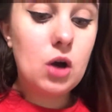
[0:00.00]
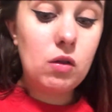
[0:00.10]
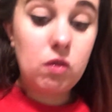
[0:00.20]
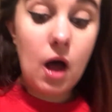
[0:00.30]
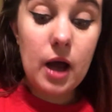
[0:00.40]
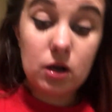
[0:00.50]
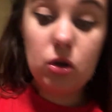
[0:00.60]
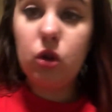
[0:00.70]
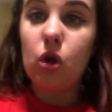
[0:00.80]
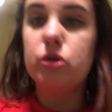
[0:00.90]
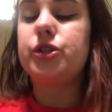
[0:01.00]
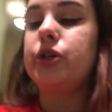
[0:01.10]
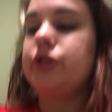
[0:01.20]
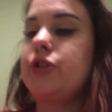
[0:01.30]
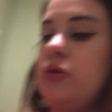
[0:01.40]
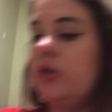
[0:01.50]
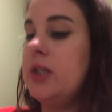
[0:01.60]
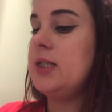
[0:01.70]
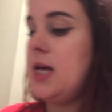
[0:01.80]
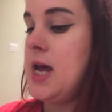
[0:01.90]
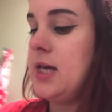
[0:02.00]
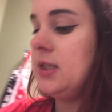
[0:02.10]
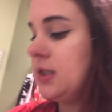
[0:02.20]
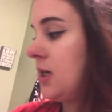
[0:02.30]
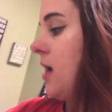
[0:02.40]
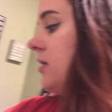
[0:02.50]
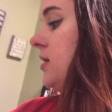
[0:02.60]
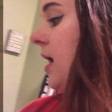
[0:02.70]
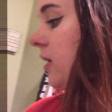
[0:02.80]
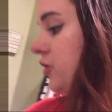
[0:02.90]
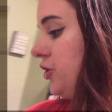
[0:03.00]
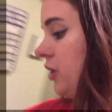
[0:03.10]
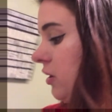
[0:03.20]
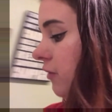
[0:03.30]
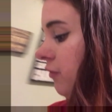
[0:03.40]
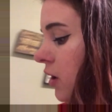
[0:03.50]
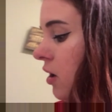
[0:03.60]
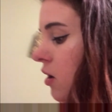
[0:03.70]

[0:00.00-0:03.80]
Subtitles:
A lot closer to the taste and texture of